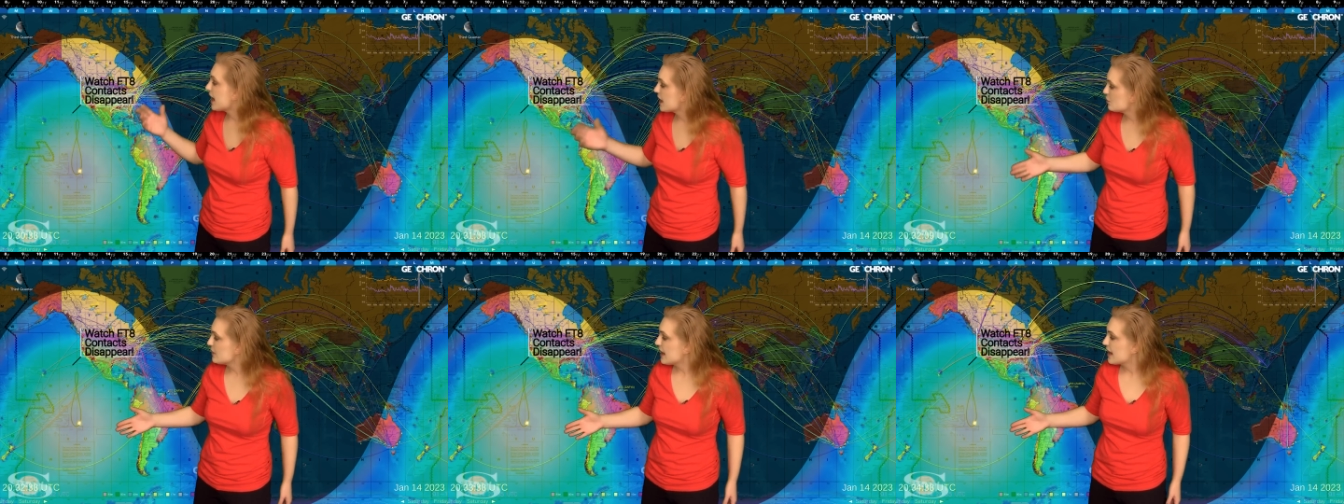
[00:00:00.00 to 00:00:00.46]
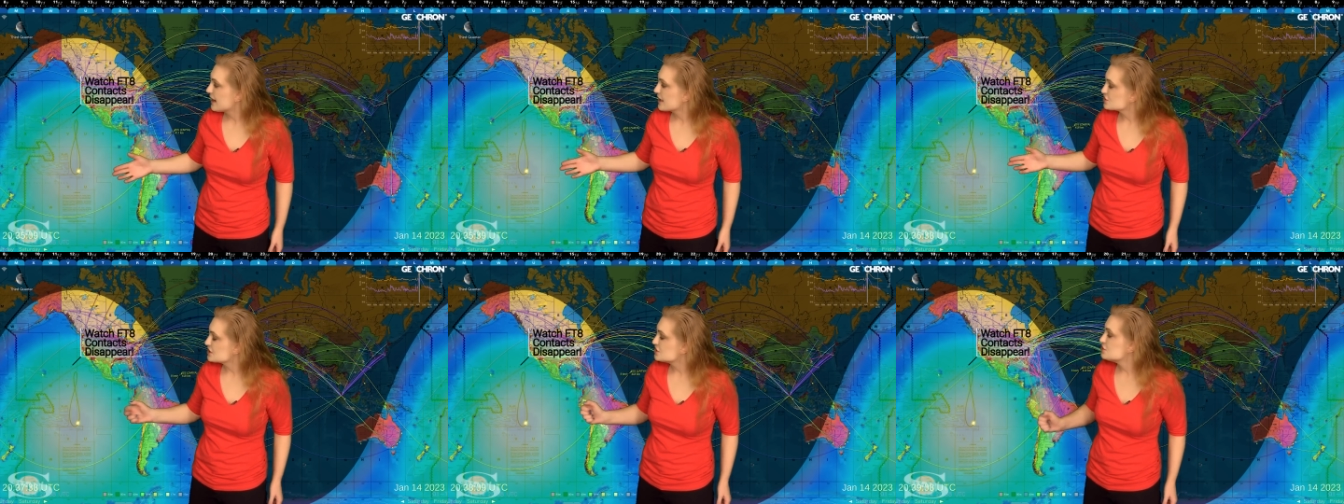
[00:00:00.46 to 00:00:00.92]
and we had
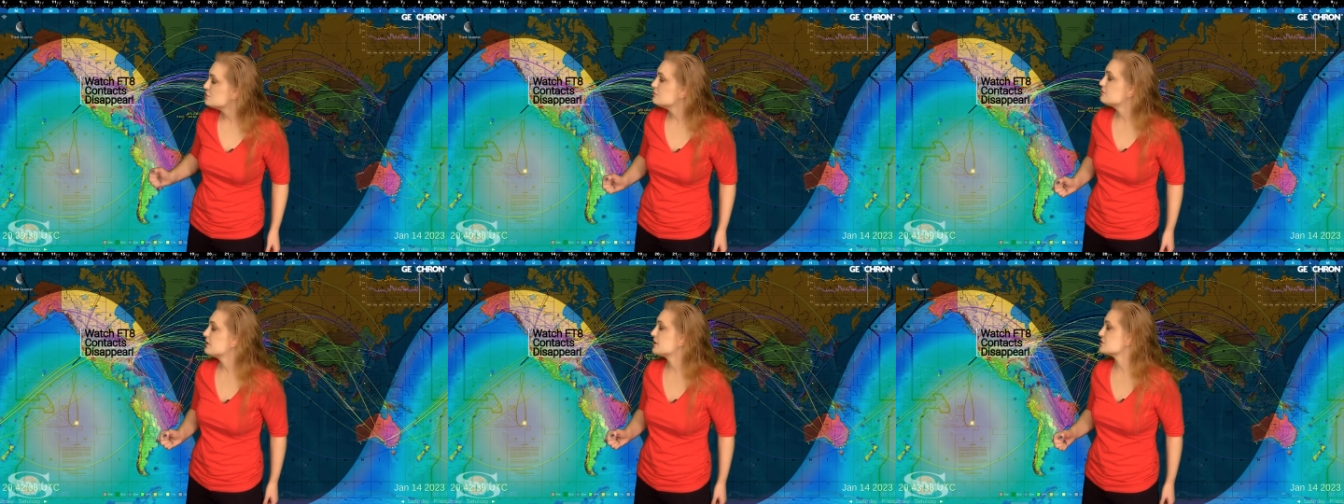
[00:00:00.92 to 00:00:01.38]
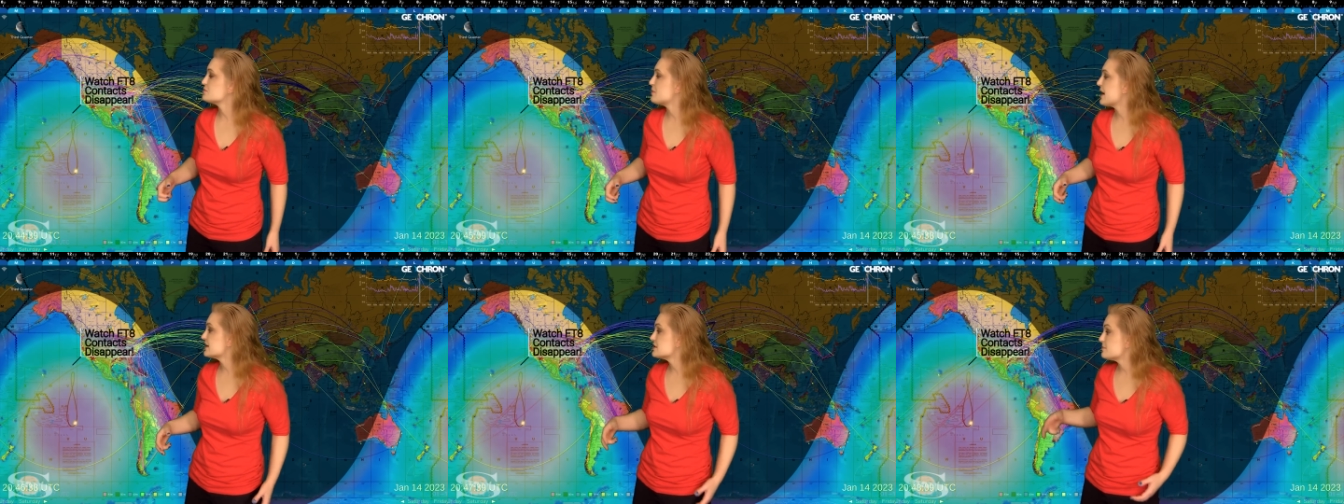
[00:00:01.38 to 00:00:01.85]
actually two flares
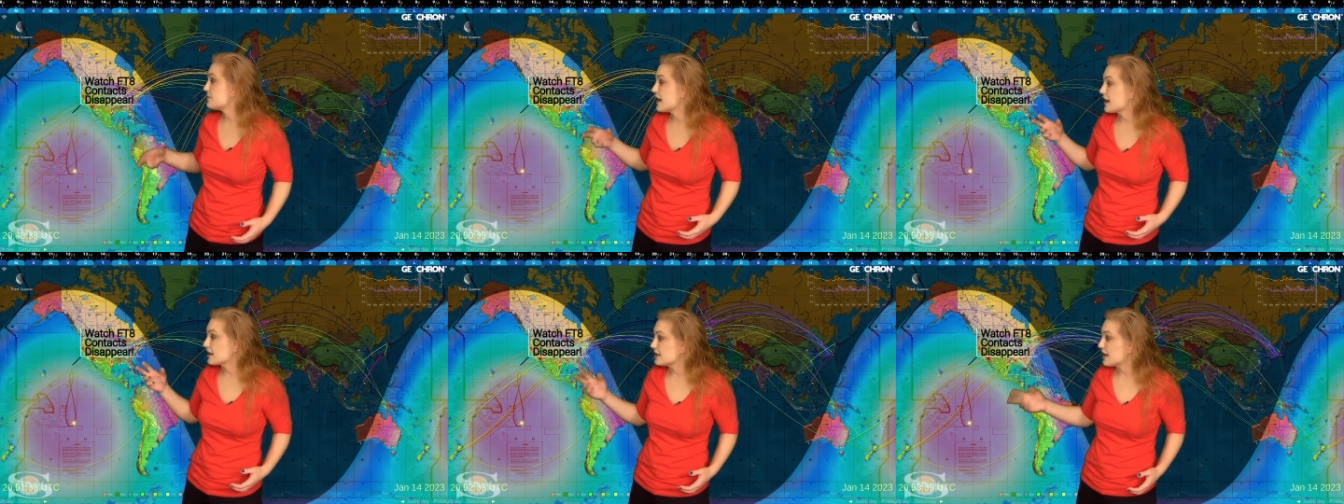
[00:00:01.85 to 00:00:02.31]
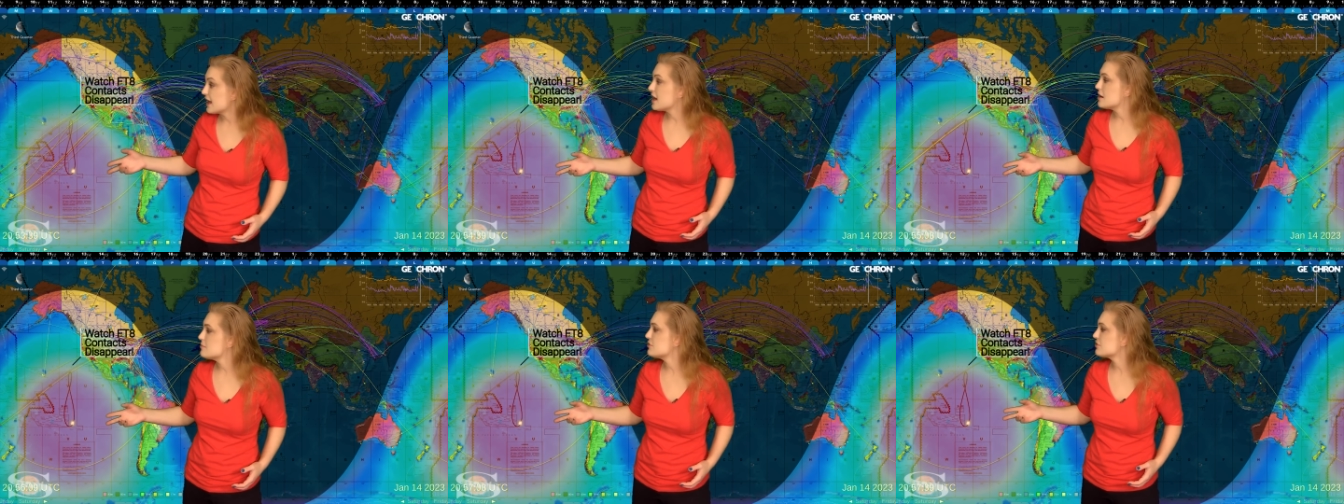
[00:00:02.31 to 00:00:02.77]
back to back, an
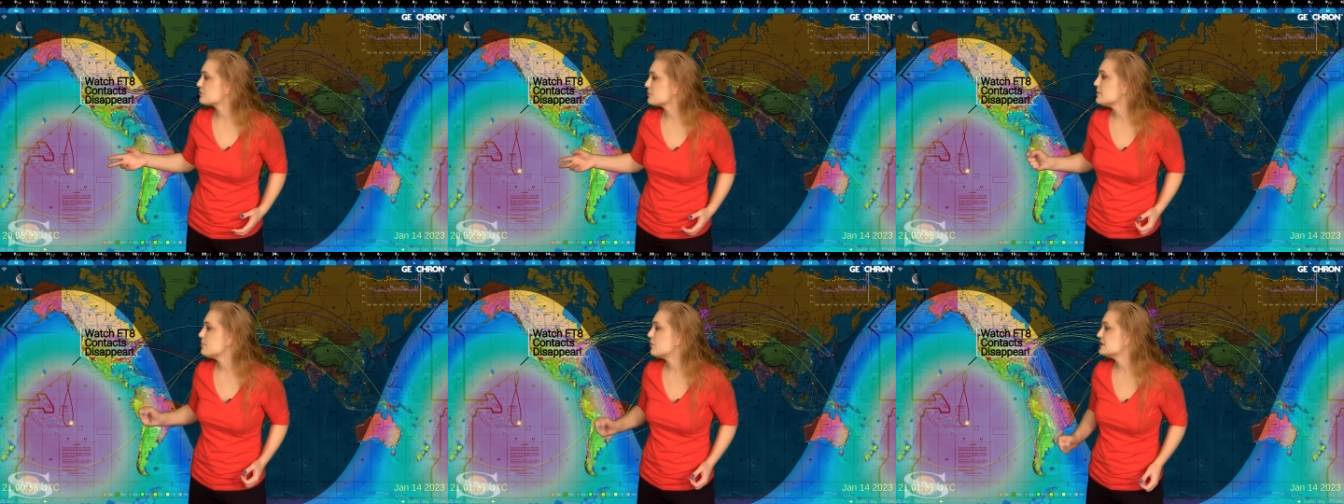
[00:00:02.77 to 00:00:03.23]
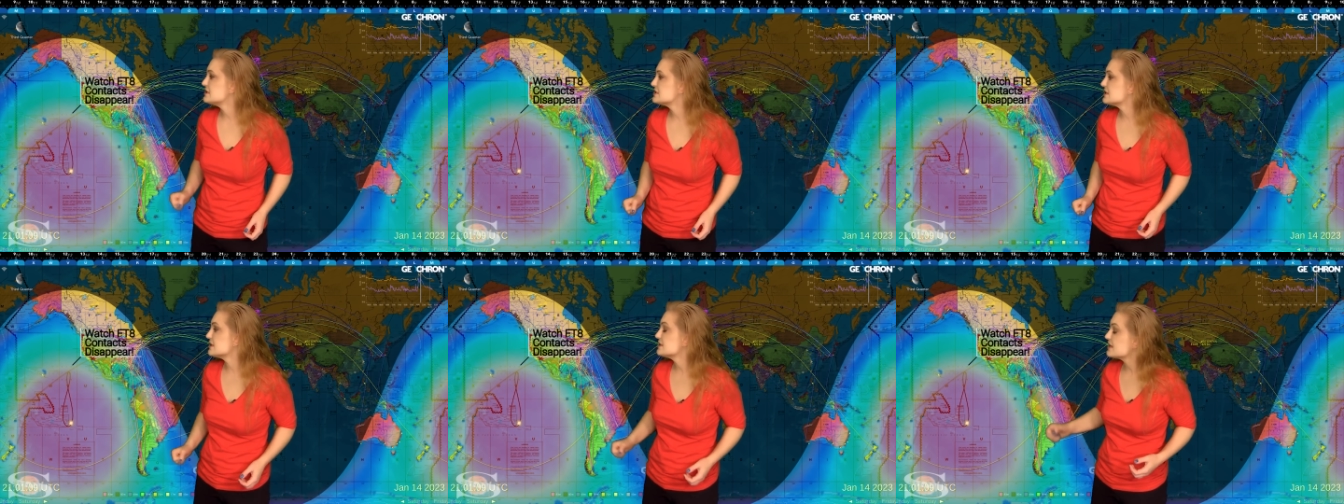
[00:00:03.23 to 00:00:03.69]

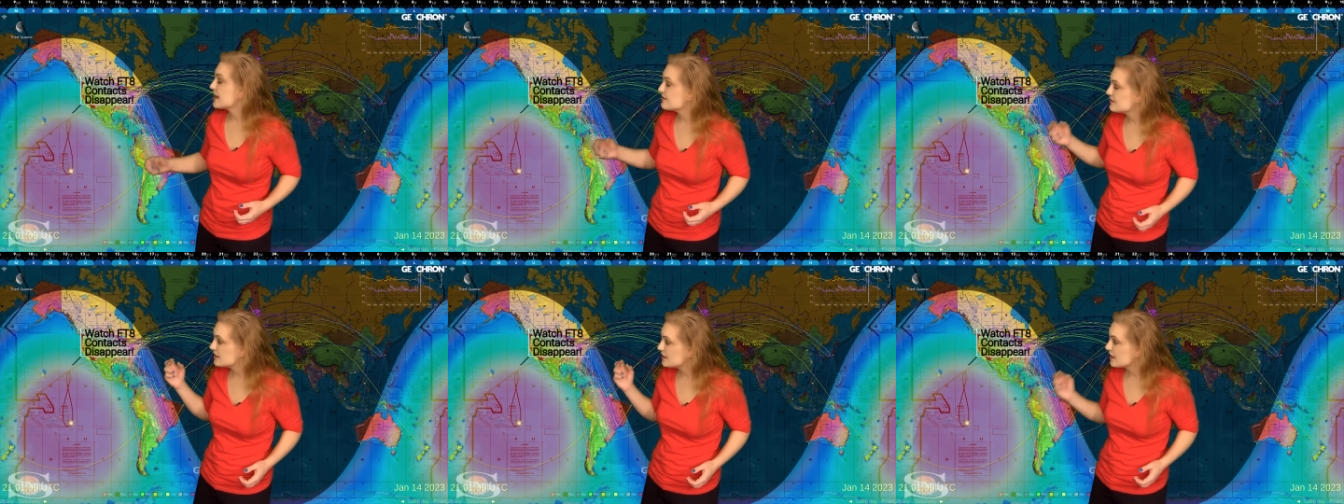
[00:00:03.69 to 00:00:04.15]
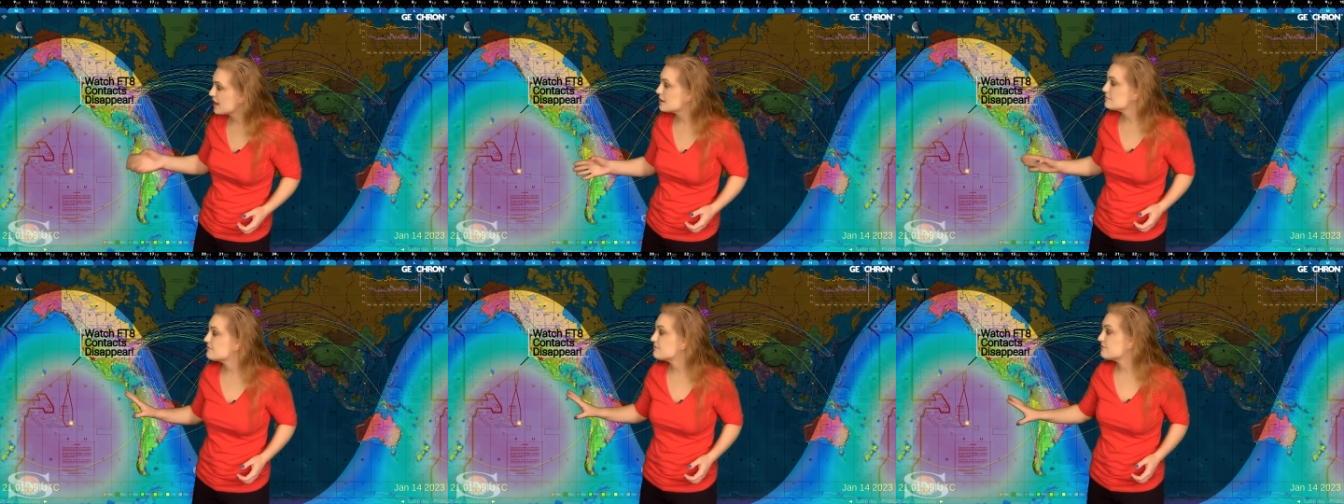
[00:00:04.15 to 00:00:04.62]
M3.6 and then an
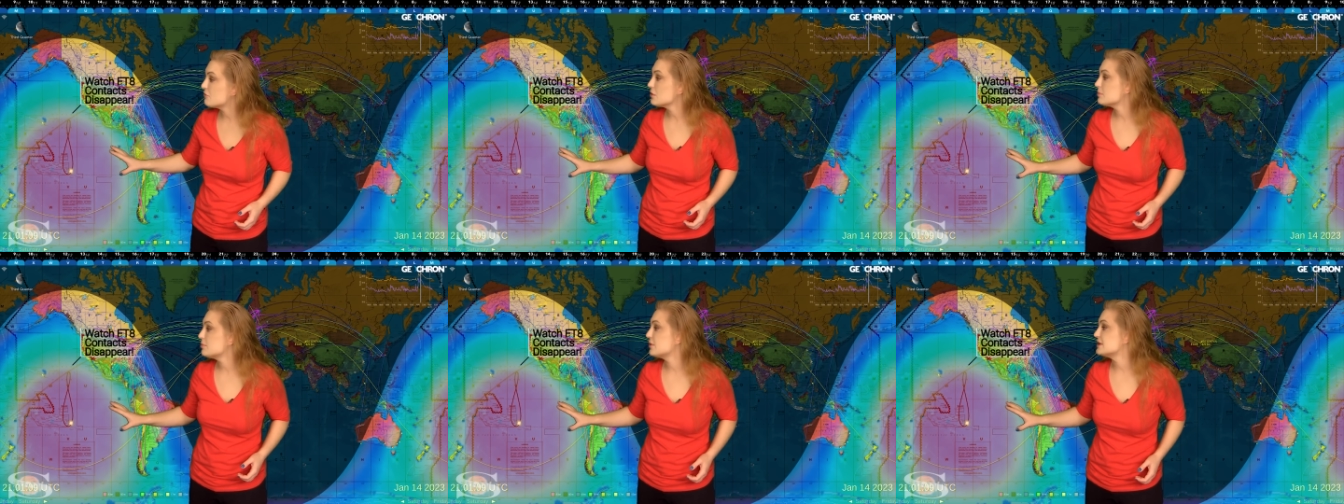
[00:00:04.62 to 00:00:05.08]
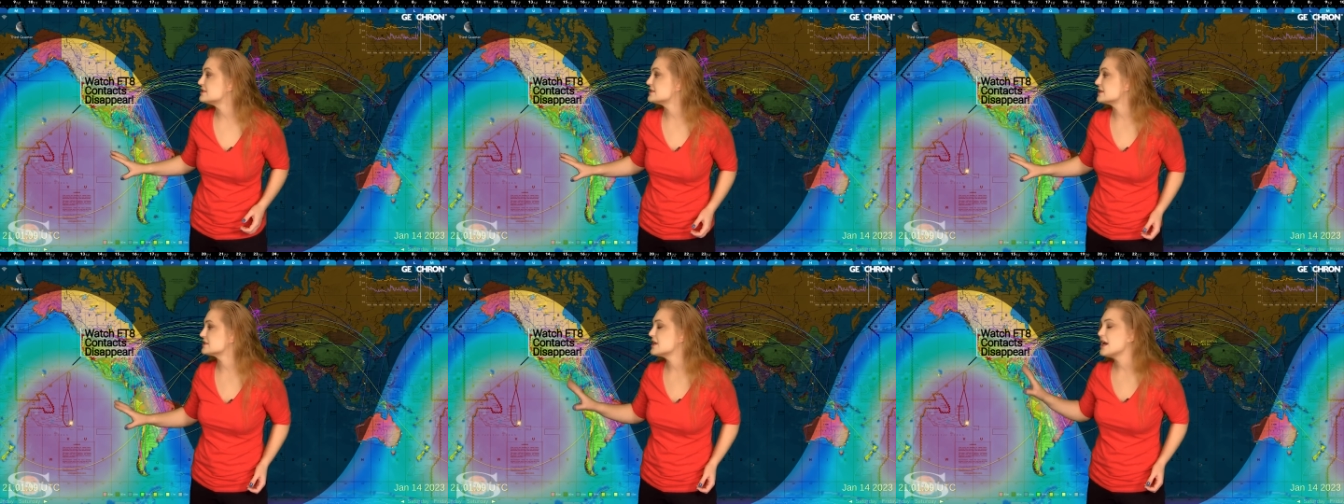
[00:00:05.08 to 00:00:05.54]

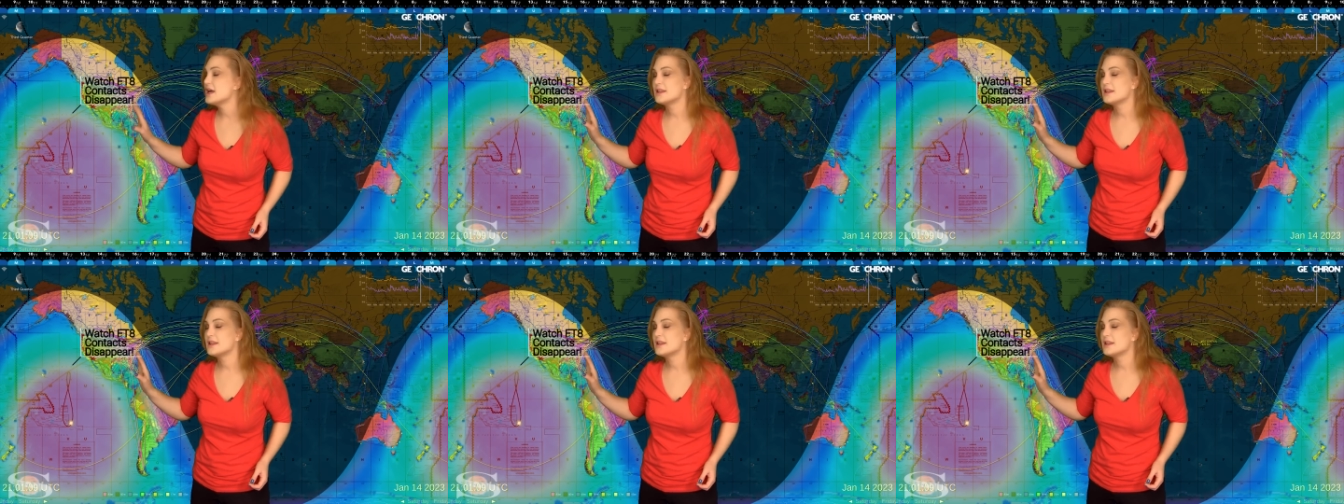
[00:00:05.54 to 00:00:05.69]
M4.6.